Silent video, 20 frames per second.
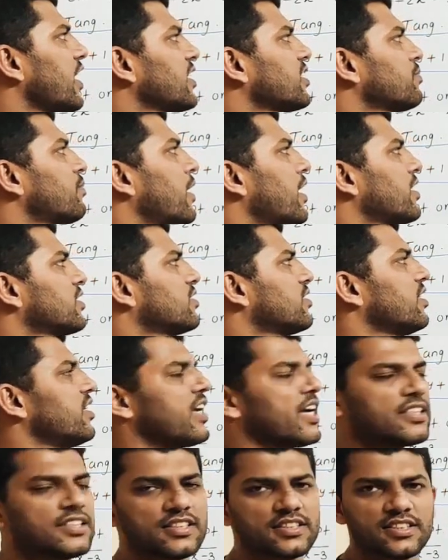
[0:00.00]
x minus
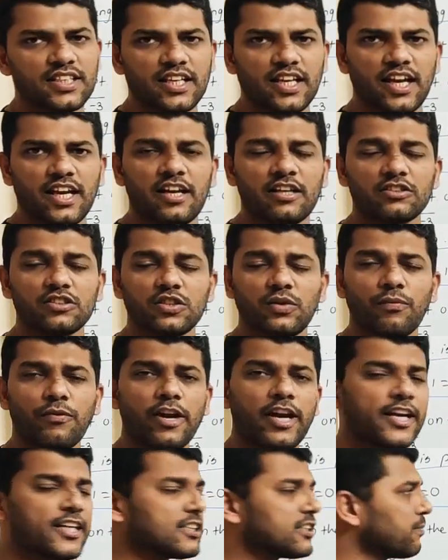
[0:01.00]
3 as the second. So
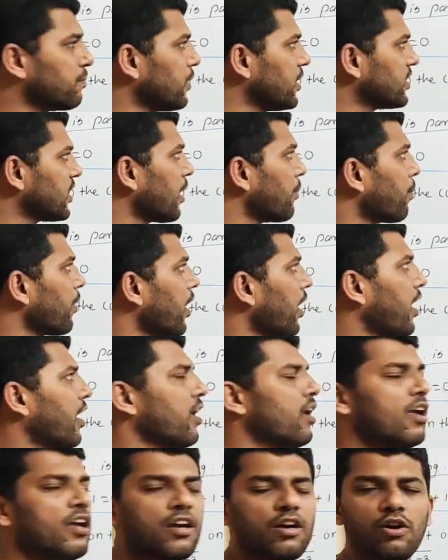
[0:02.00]
friends, please
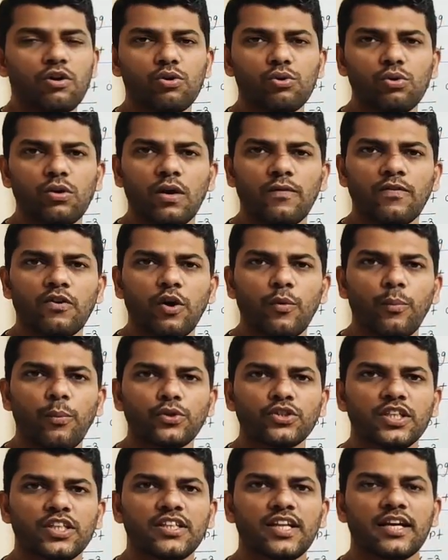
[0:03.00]
apply a rule of
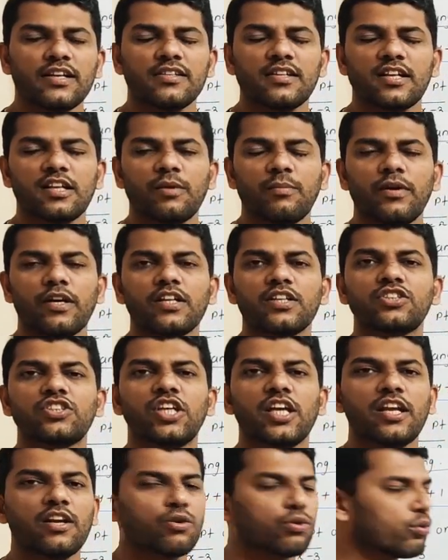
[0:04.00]
composite, that is nothing but a
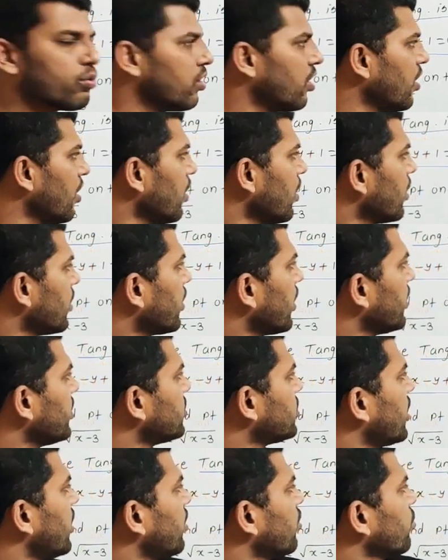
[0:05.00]
chain rule. In
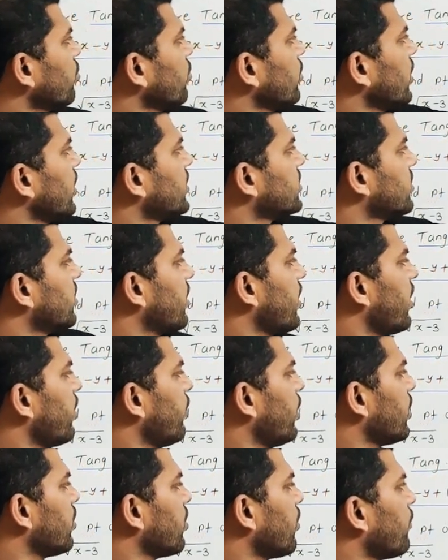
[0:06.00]
chain rule, it's a
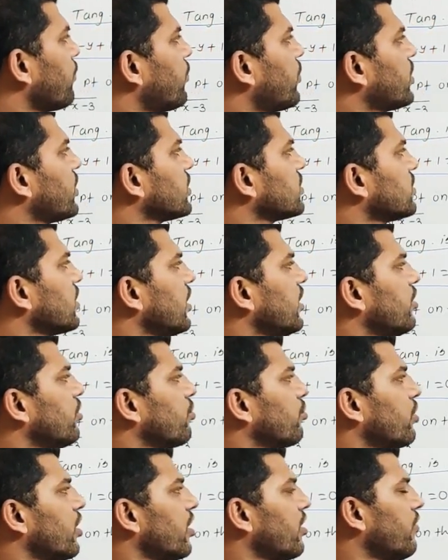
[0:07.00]
derivative of first
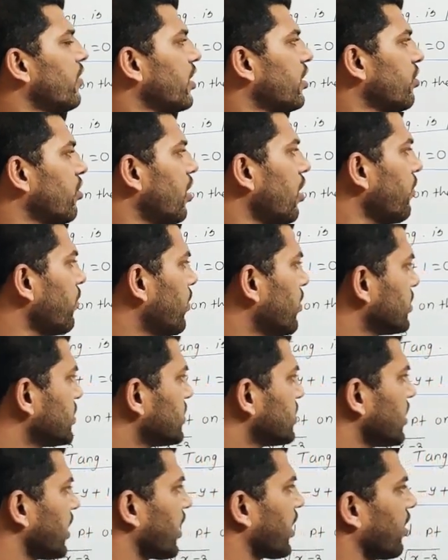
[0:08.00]
into derivative of
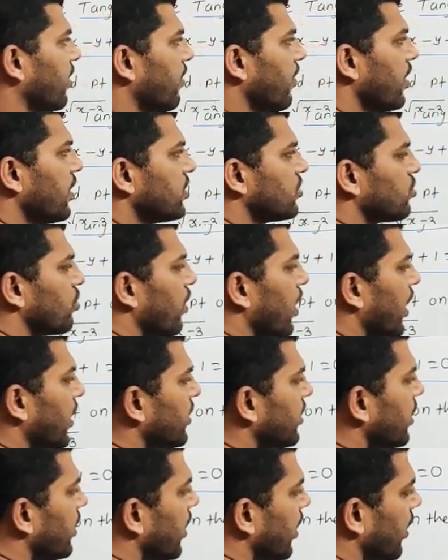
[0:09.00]
second. So
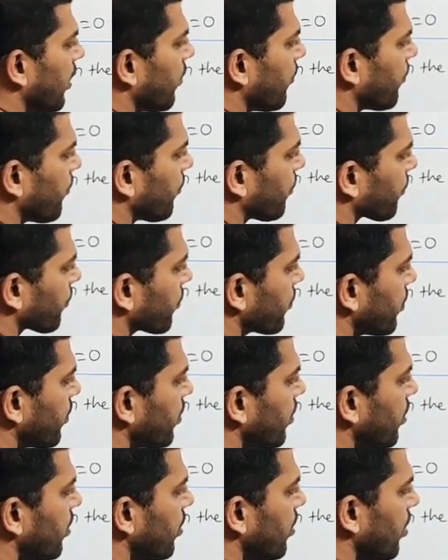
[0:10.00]
at the end,
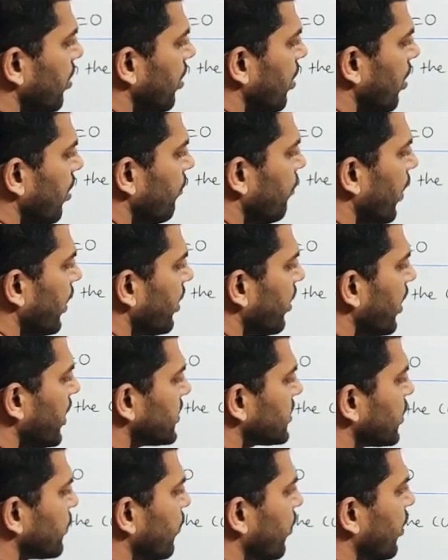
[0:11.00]
final
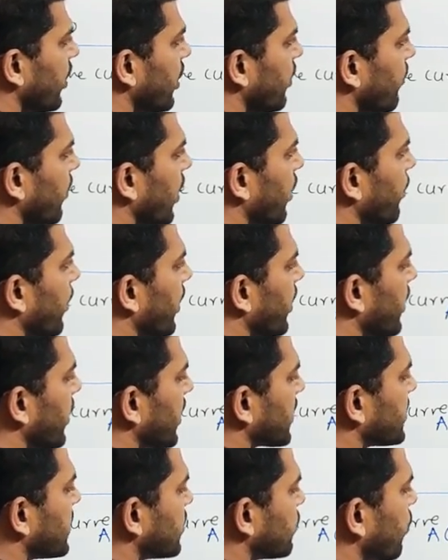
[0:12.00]
answer for dy by
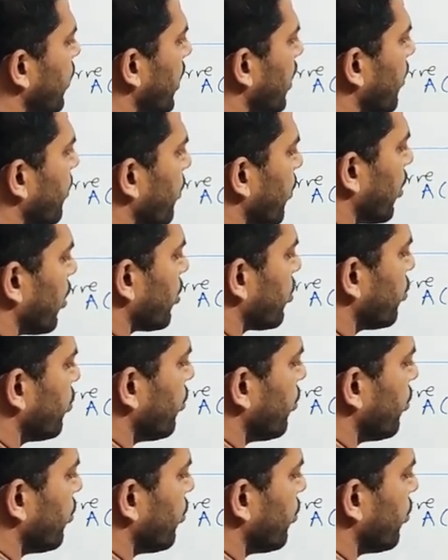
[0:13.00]
dx is 1 upon